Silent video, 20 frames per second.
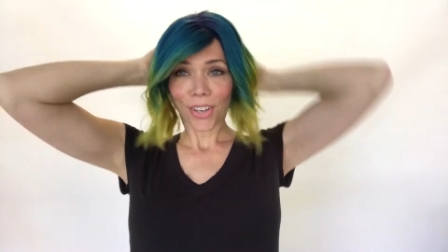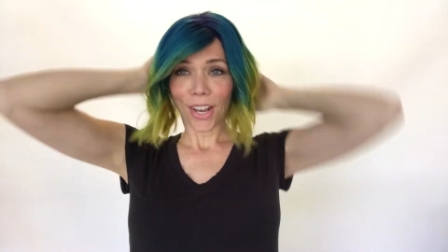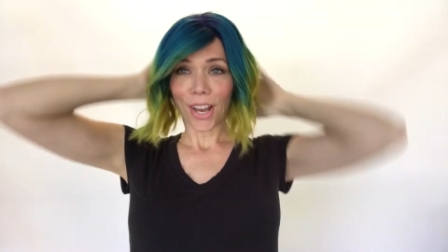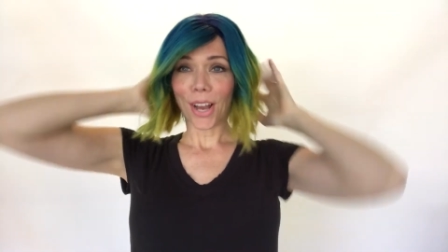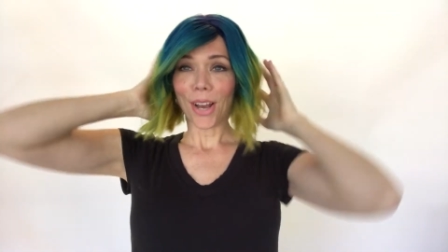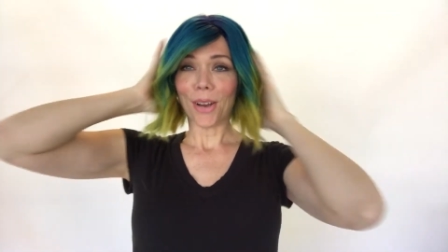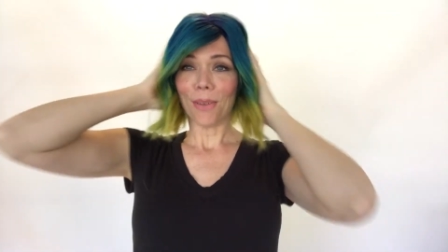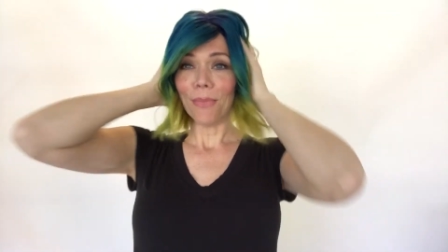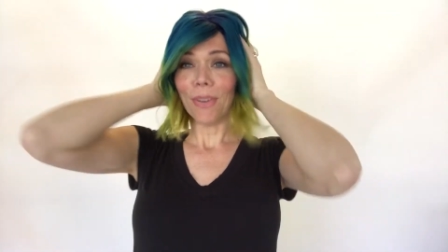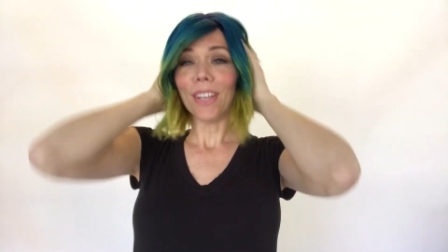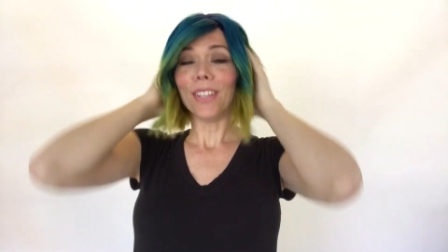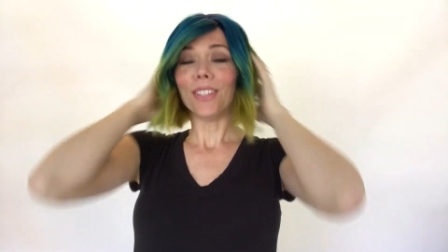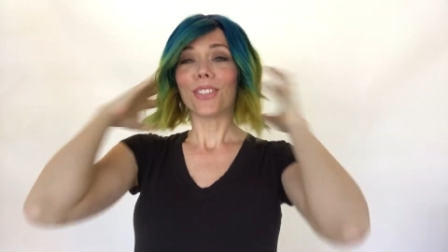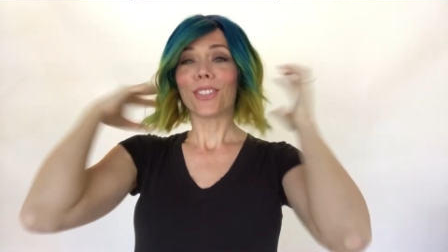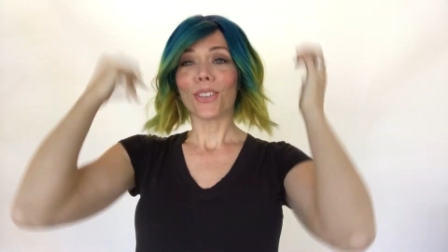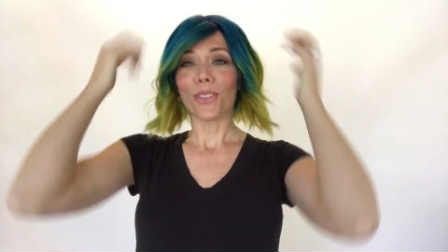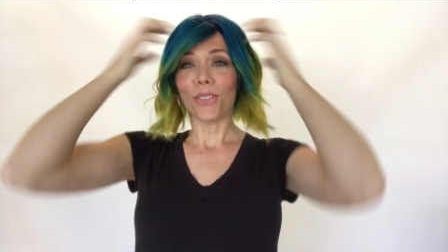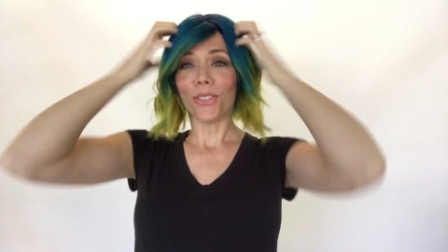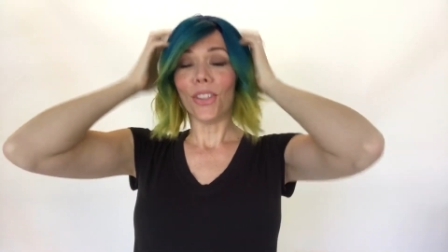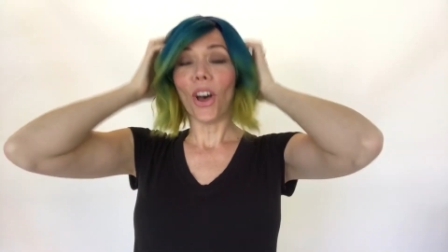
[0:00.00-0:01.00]
Um, and
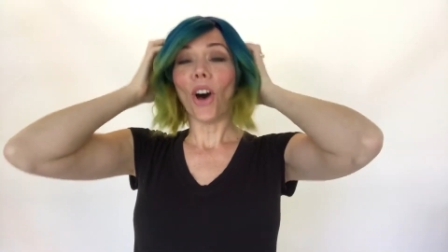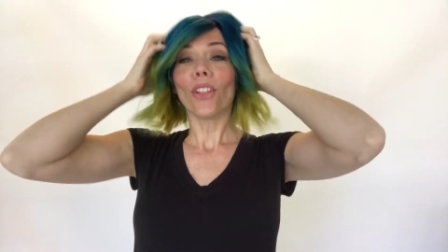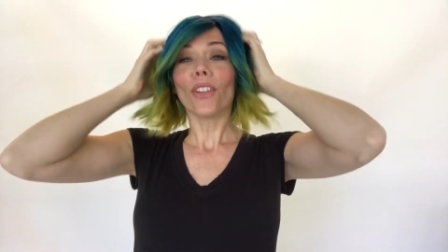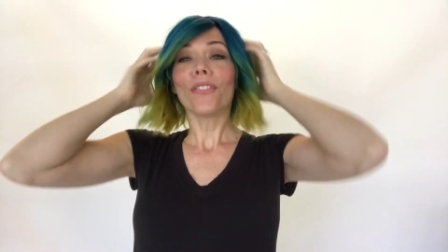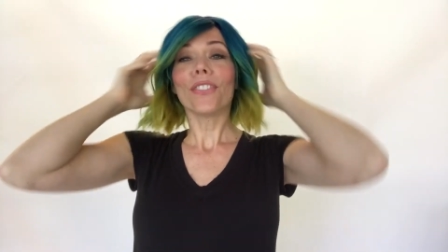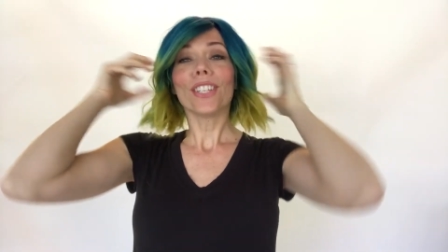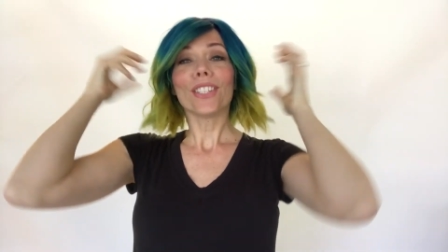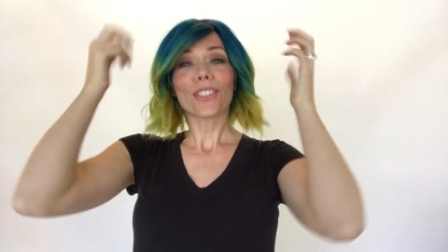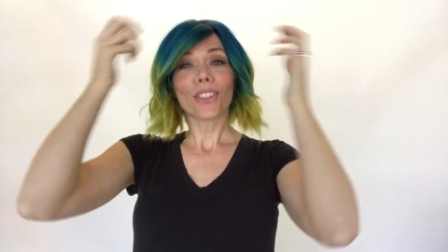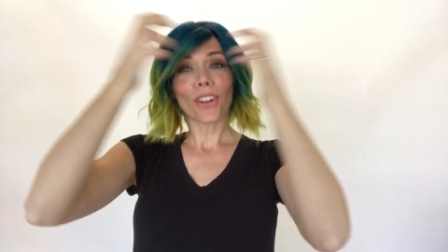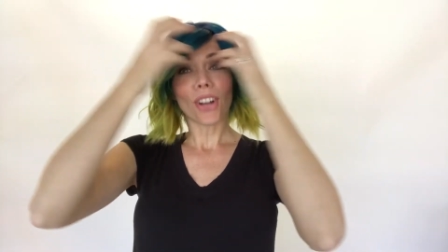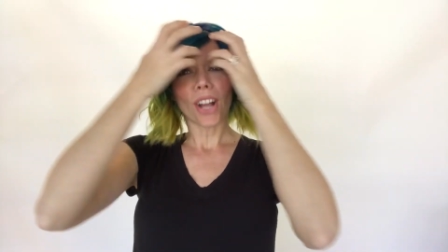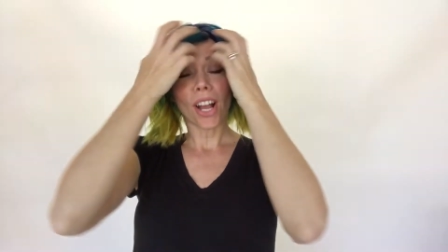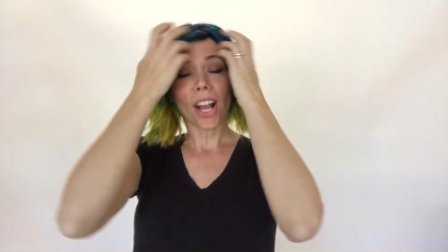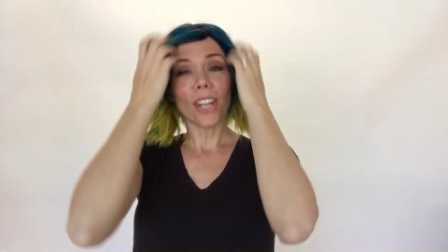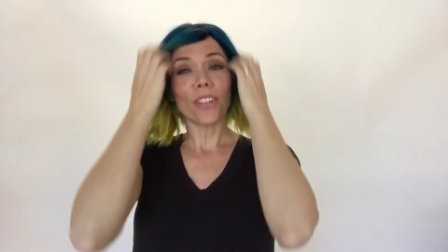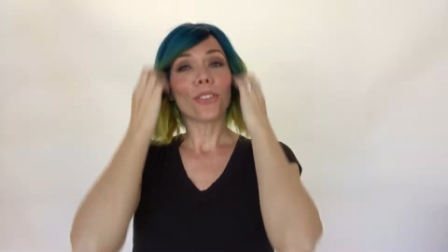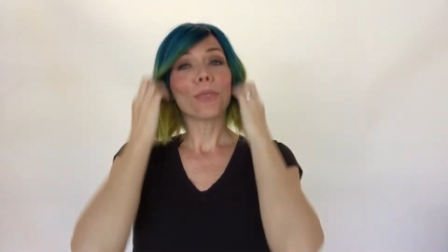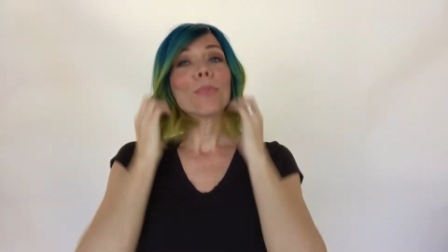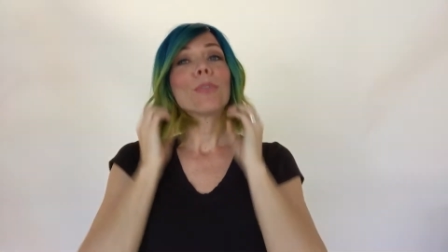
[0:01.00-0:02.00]
so all of these are
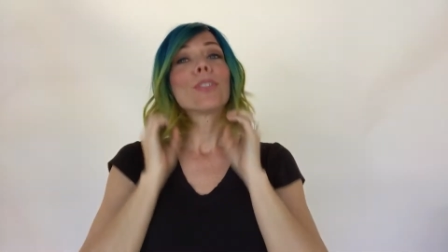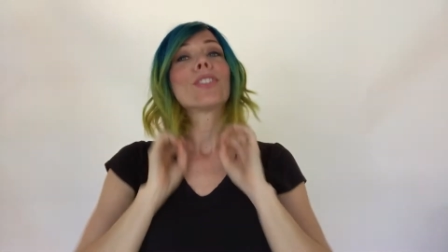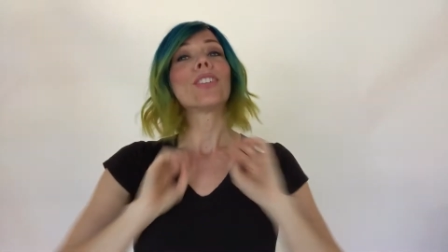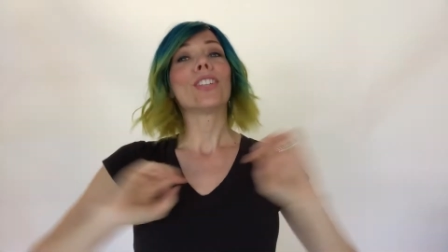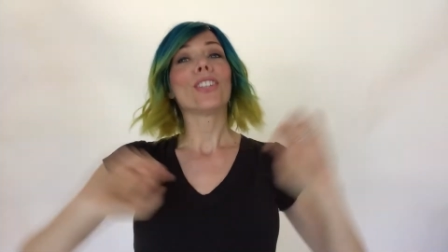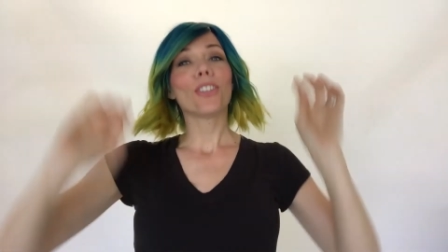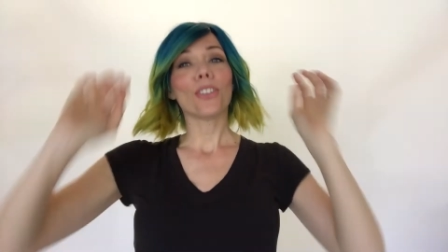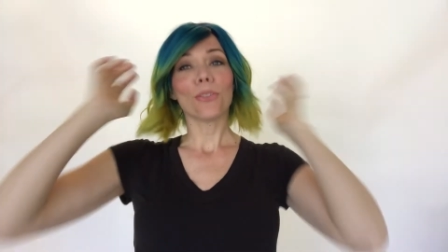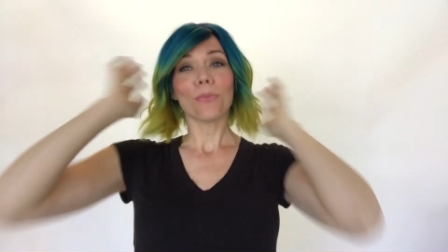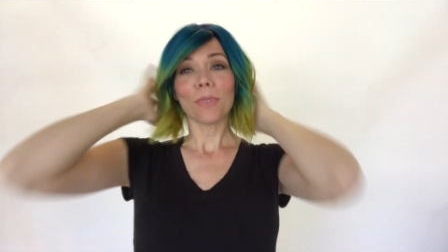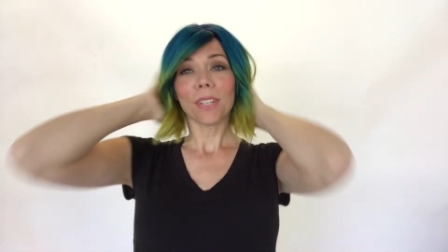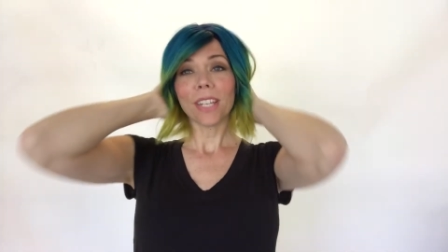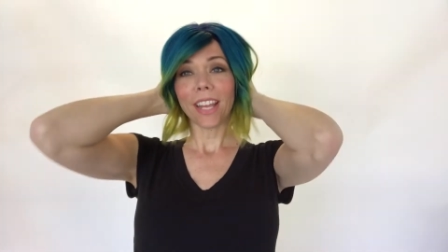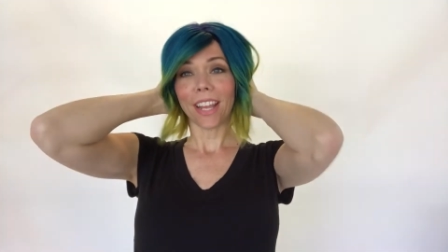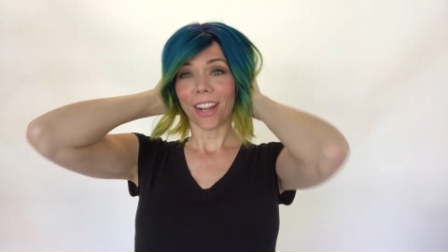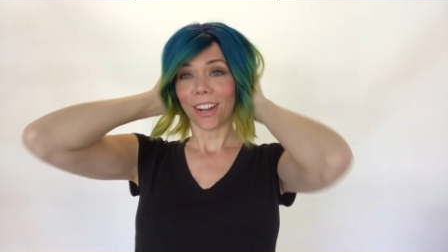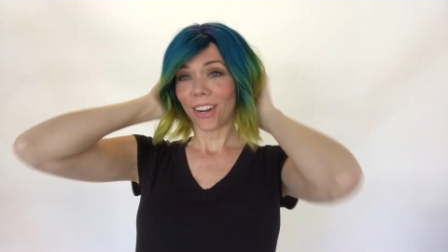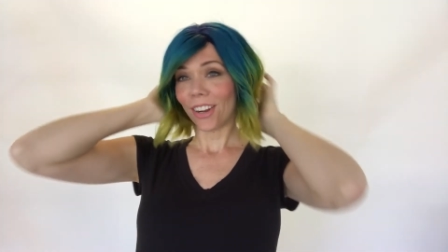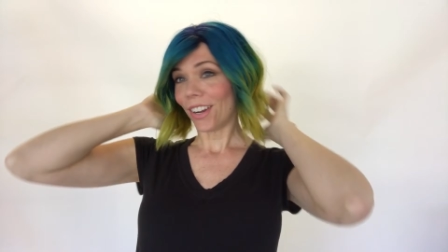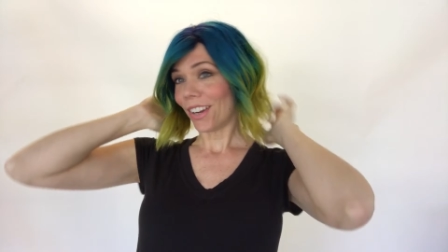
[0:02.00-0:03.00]
100% human
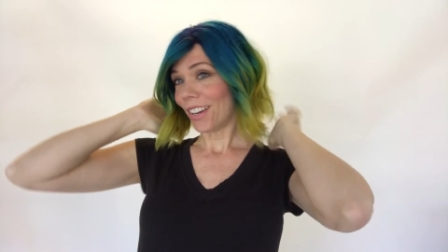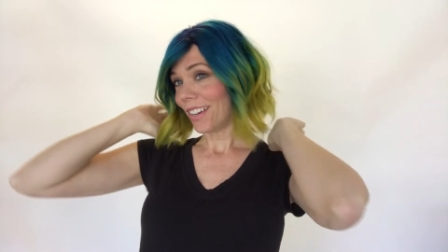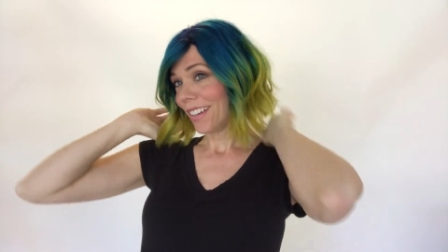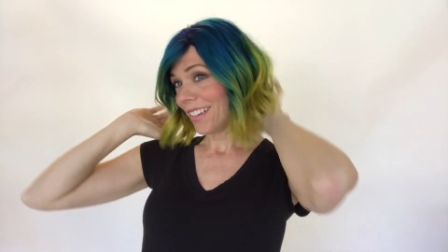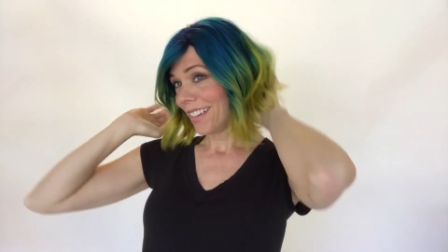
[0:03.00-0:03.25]
hair.